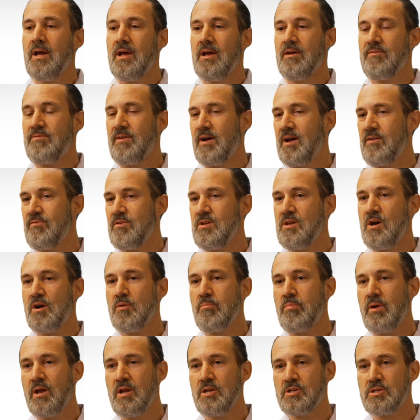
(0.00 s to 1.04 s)
if I have a
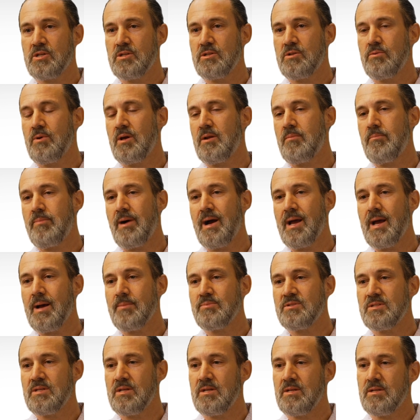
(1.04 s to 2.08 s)
young patient who had a
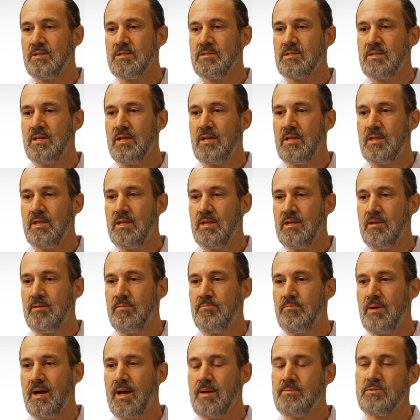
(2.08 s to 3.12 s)
biopsy and say the
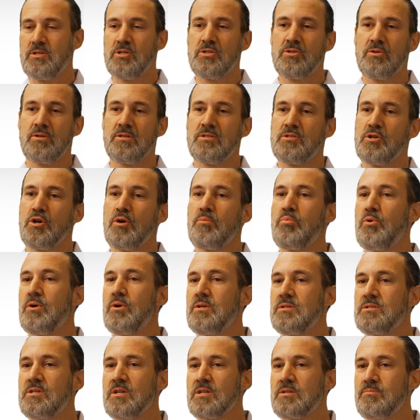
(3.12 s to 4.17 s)
biopsy showed a
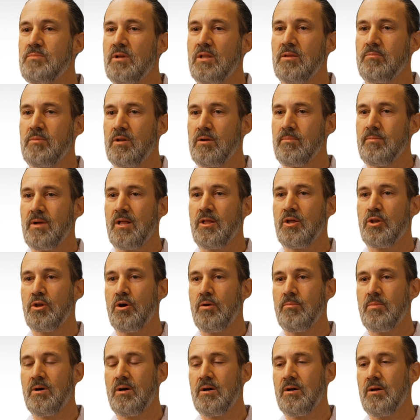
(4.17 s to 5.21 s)
0.6 millimeter
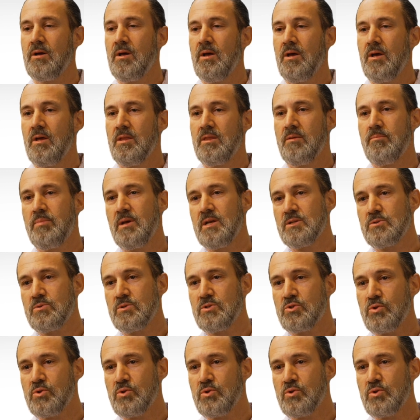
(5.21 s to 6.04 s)
melanoma, the base was